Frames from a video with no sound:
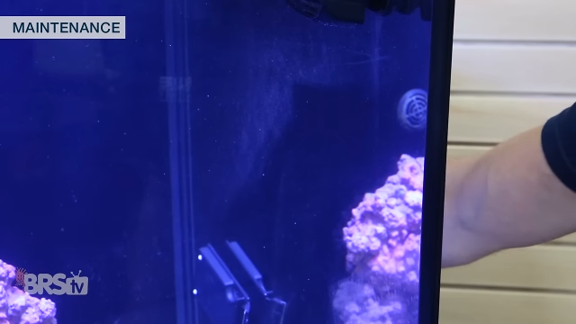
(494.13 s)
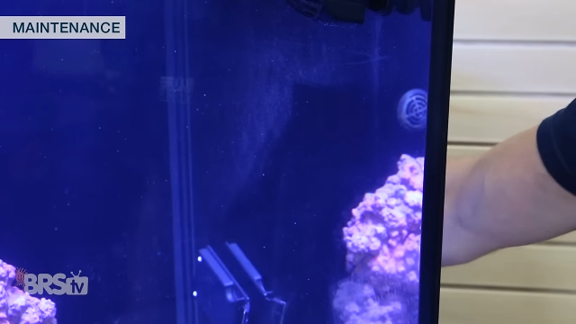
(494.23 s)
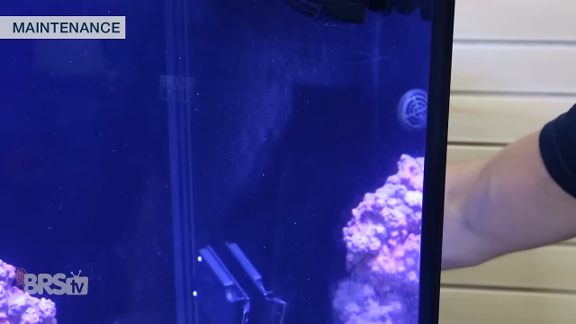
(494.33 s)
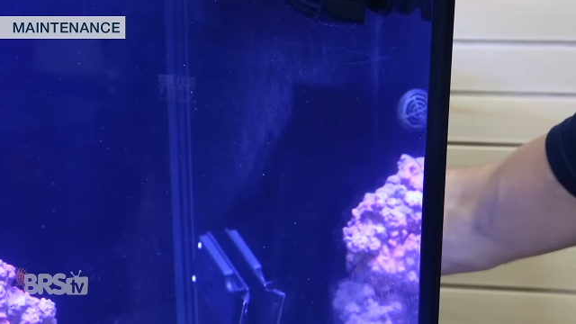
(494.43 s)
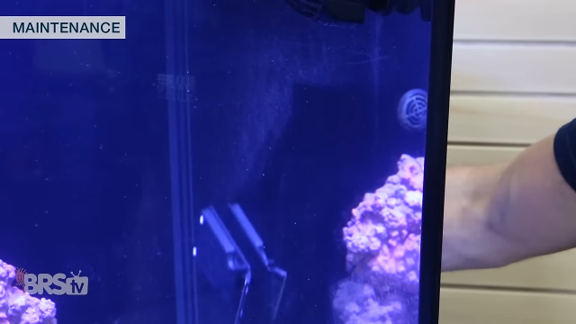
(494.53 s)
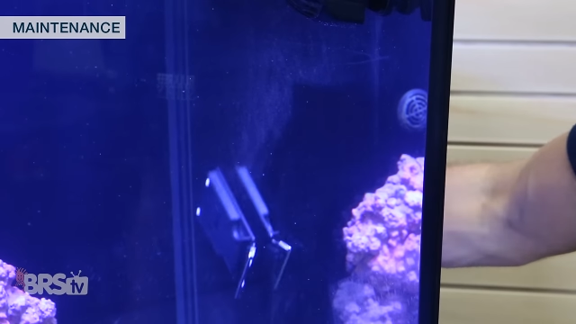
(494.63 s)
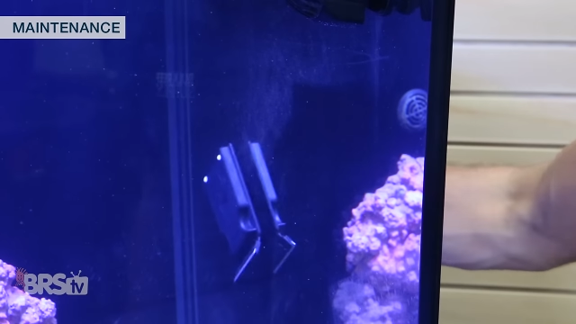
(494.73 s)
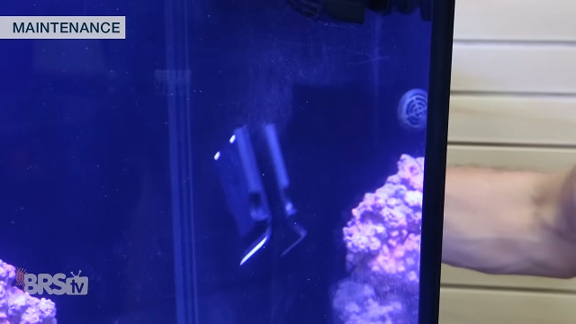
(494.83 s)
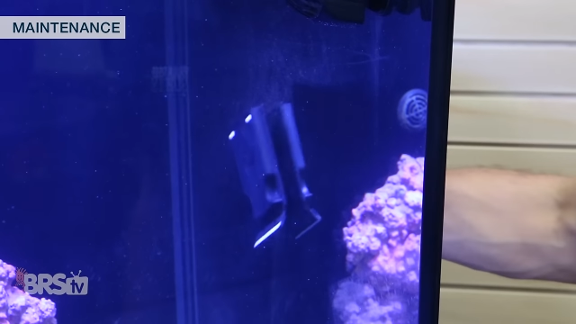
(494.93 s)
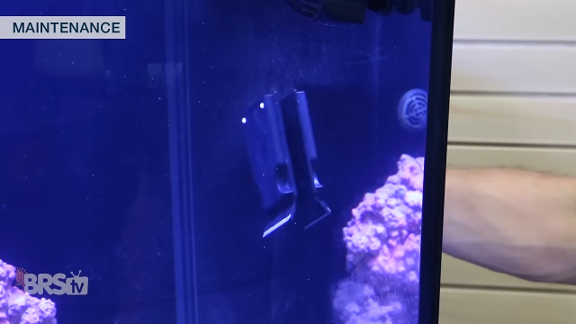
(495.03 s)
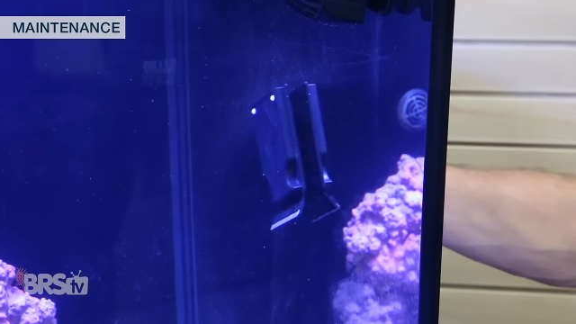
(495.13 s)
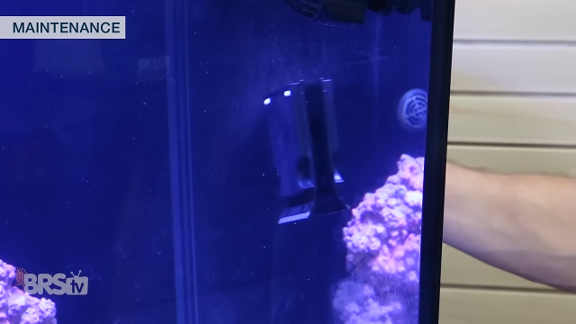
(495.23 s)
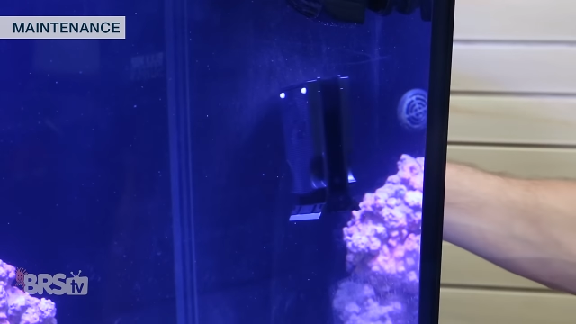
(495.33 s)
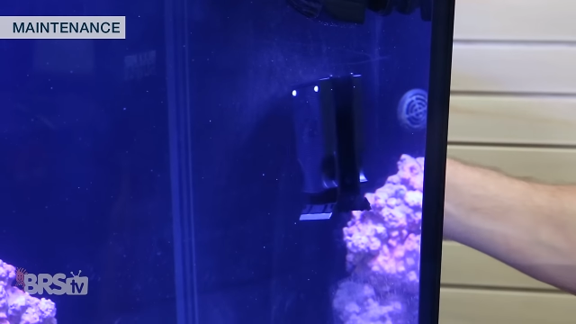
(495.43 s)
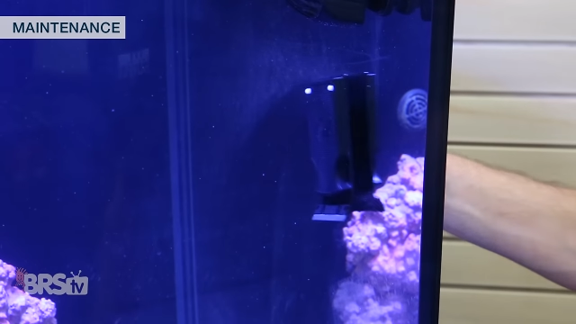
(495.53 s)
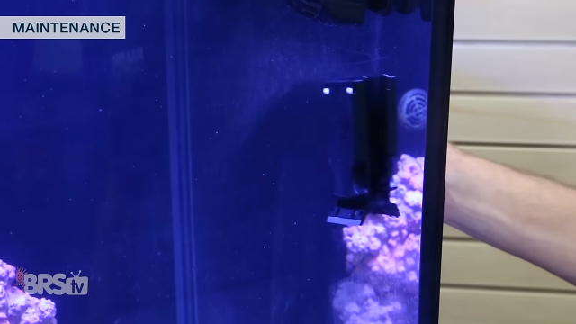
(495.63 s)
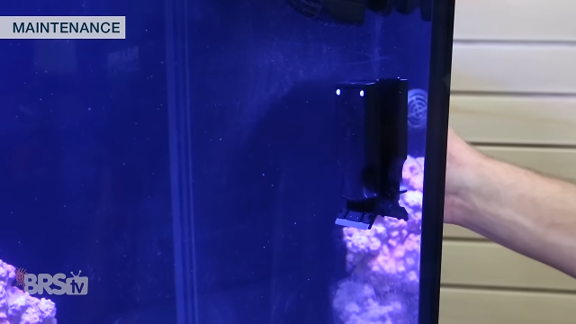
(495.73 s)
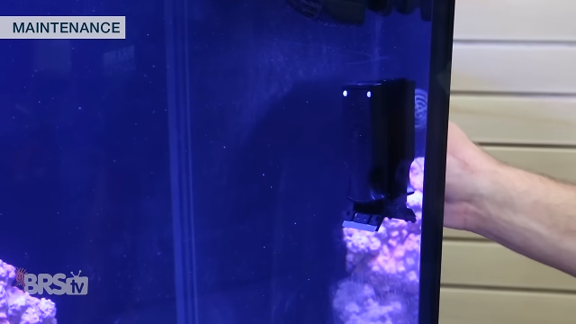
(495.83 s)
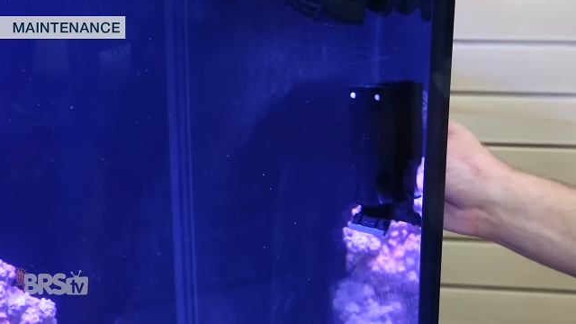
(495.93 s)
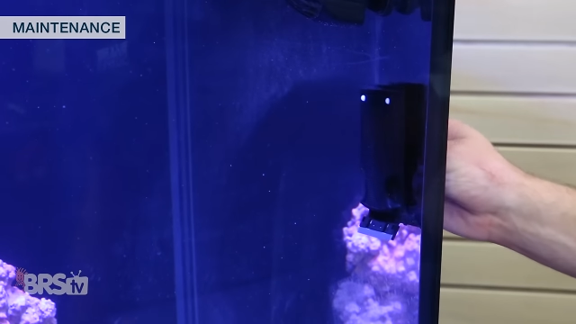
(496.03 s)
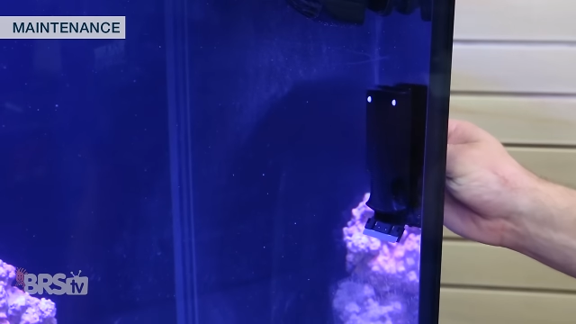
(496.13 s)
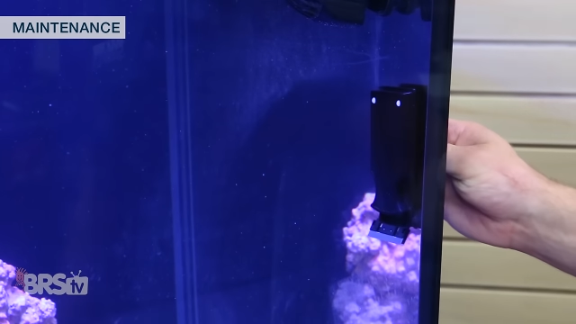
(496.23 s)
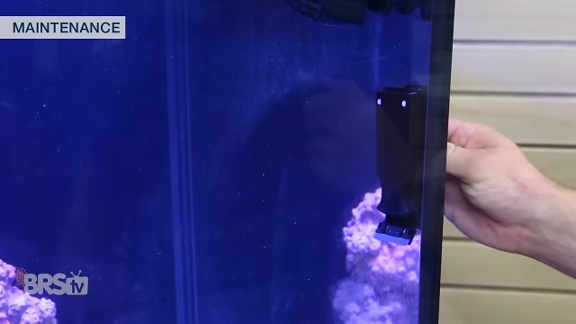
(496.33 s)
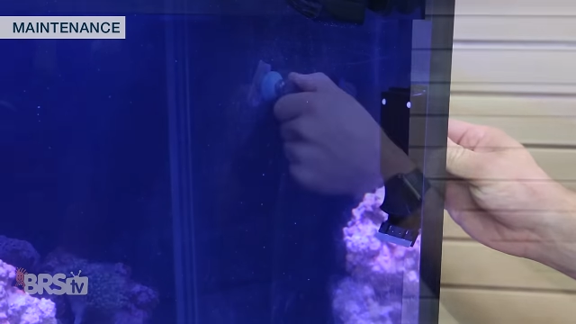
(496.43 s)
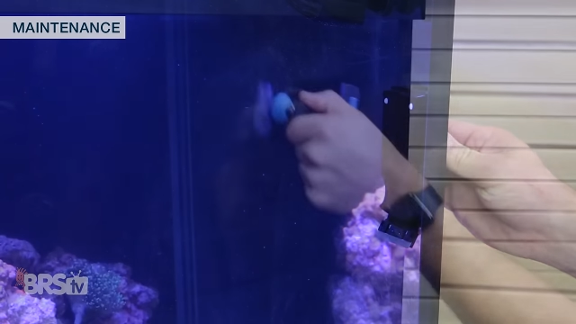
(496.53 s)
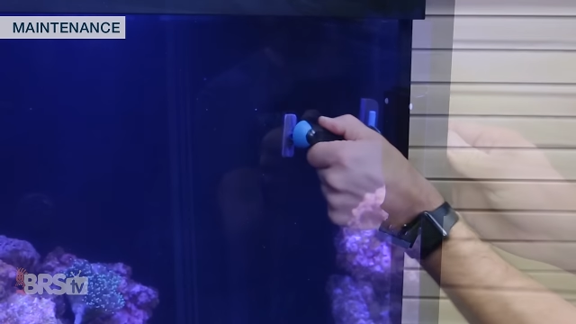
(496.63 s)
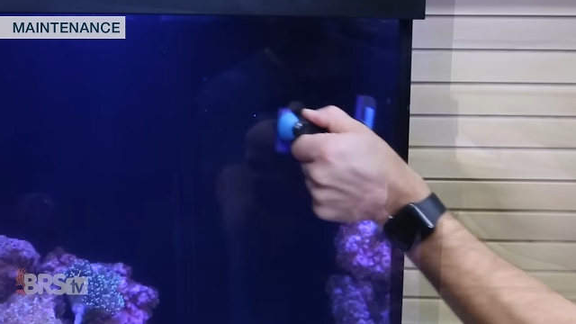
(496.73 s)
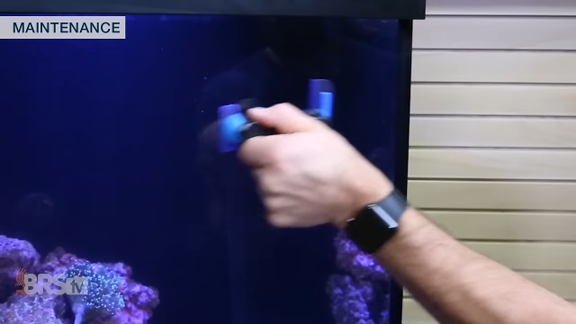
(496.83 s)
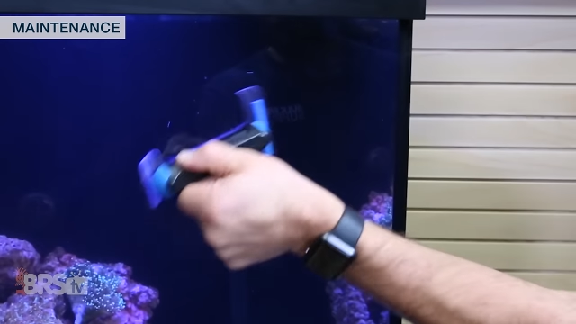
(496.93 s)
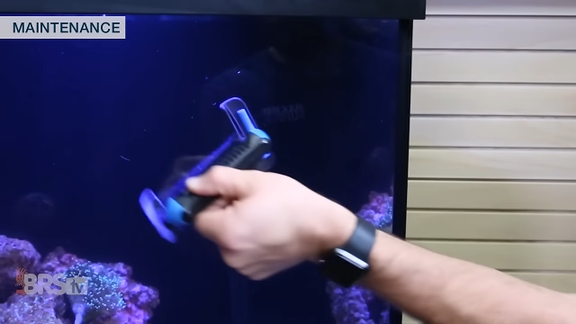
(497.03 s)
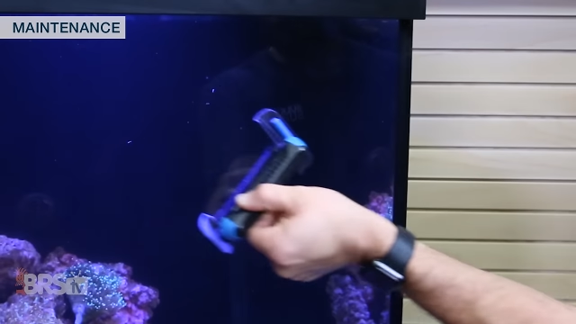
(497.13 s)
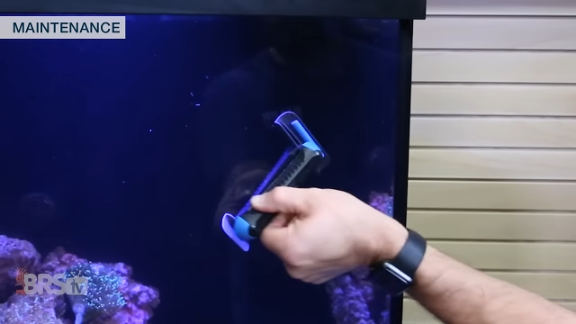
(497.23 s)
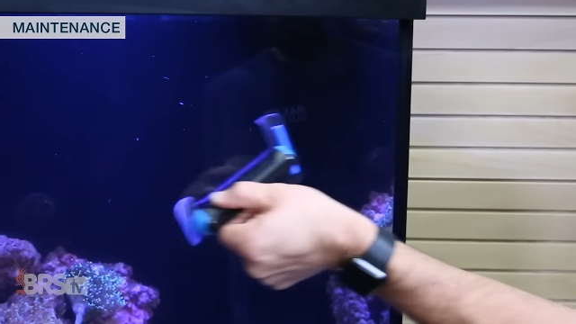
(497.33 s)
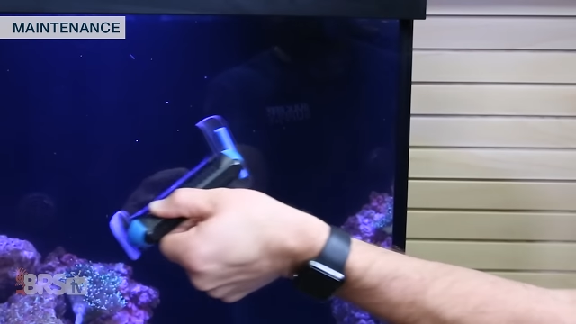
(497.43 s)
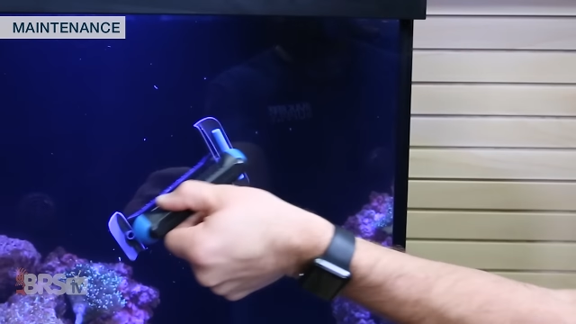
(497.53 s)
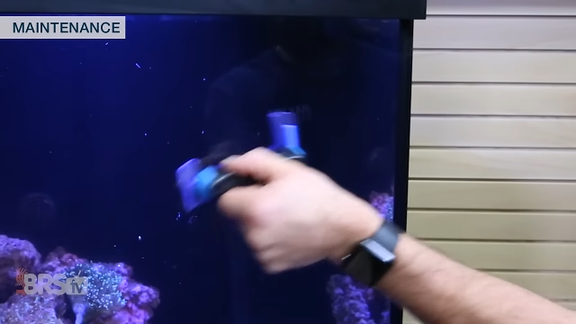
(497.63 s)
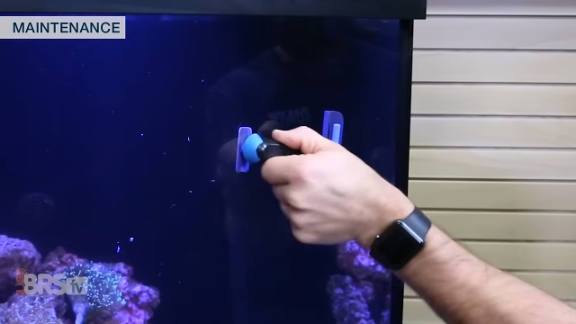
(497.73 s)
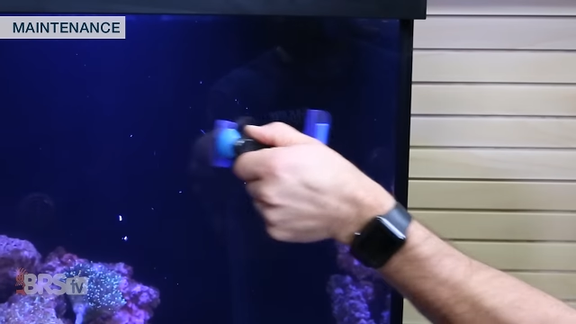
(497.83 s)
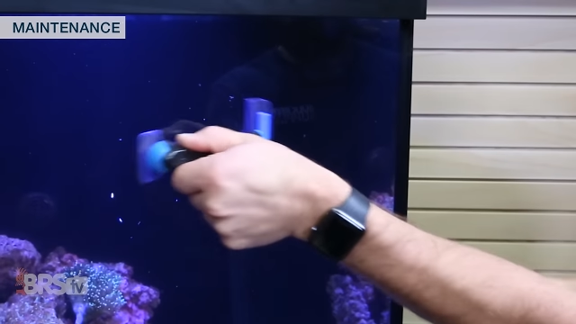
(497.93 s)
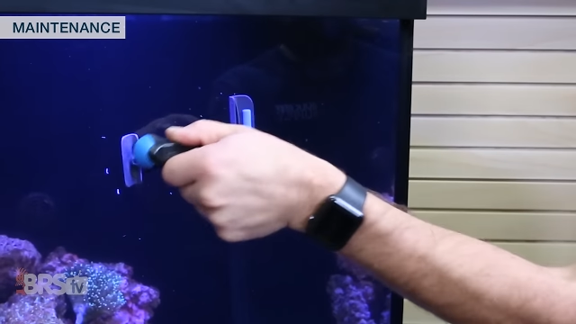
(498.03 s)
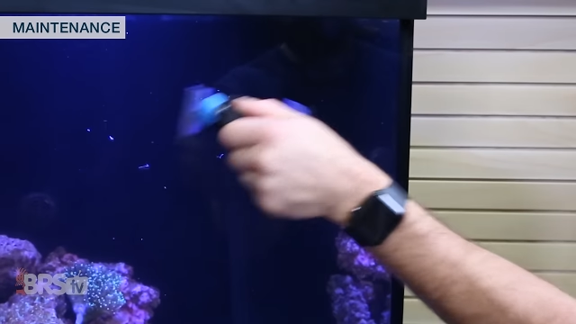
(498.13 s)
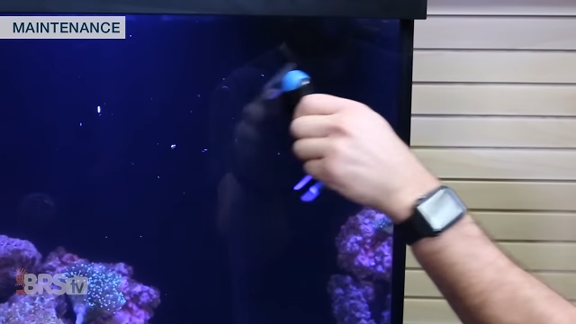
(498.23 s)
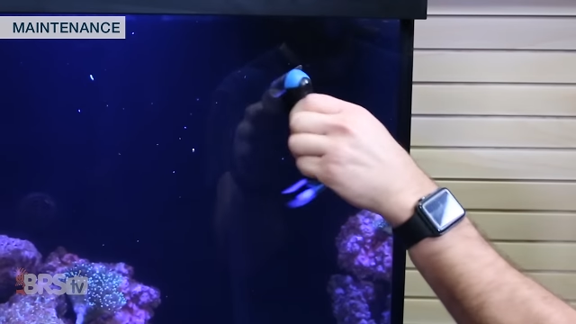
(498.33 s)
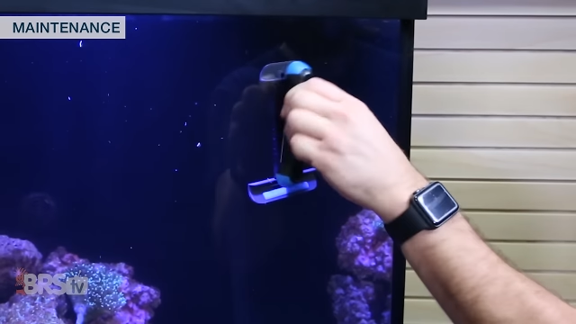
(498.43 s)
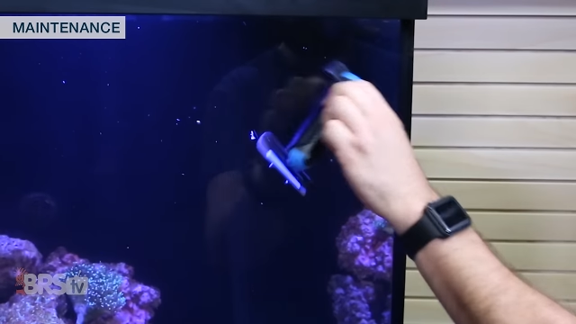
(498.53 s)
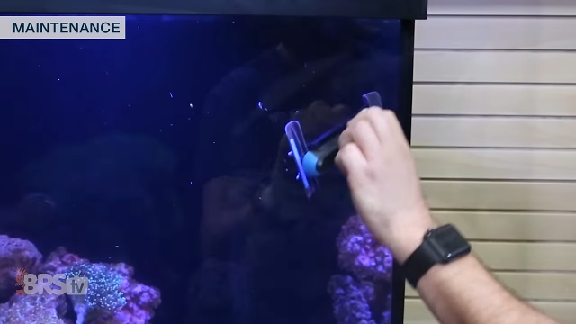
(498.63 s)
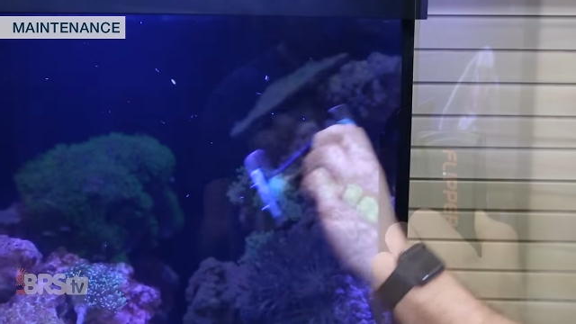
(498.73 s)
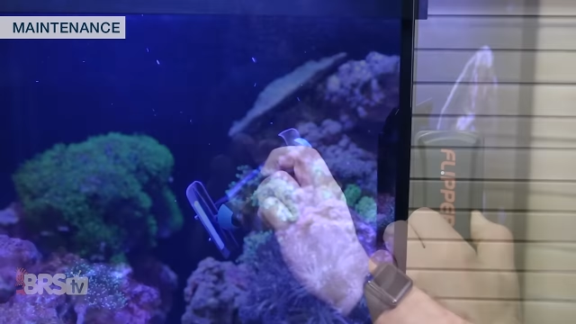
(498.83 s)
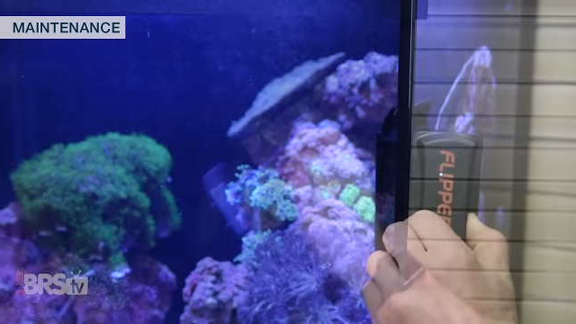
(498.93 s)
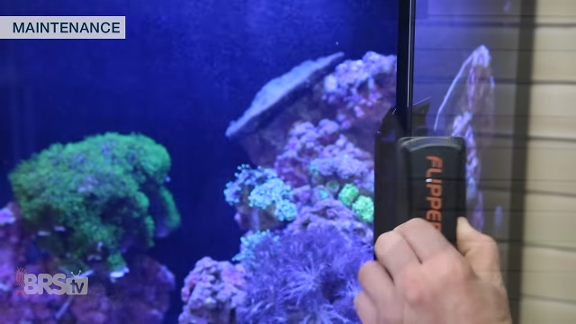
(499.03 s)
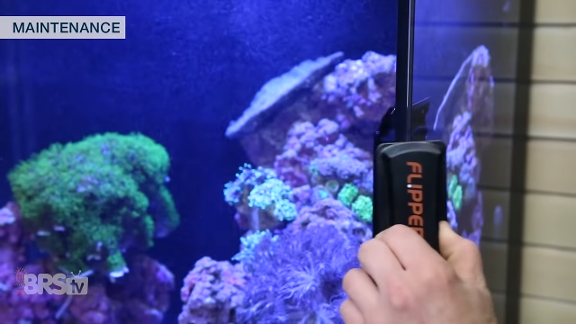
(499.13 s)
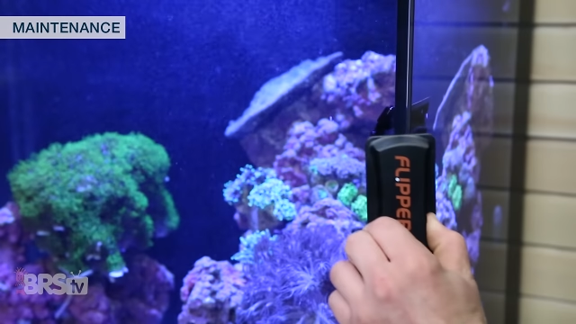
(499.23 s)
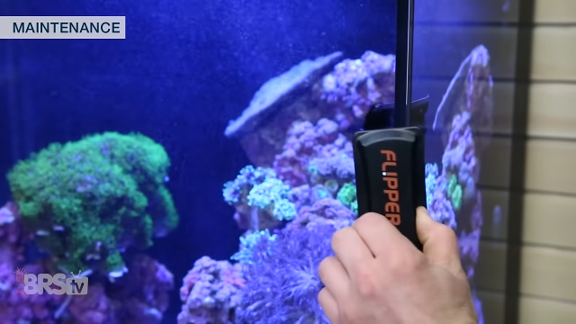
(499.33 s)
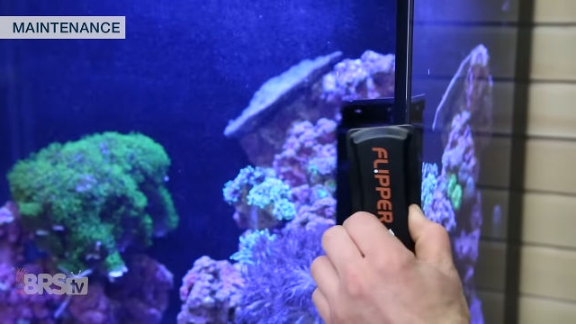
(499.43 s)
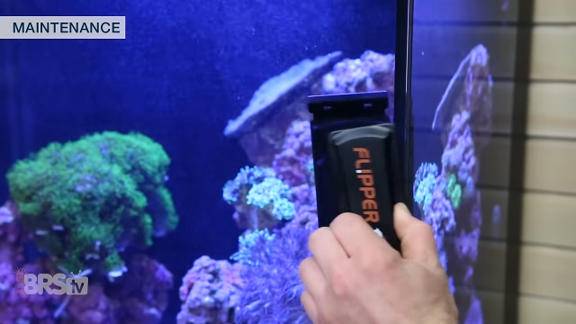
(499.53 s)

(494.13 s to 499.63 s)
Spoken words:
[unreadable: no face in view]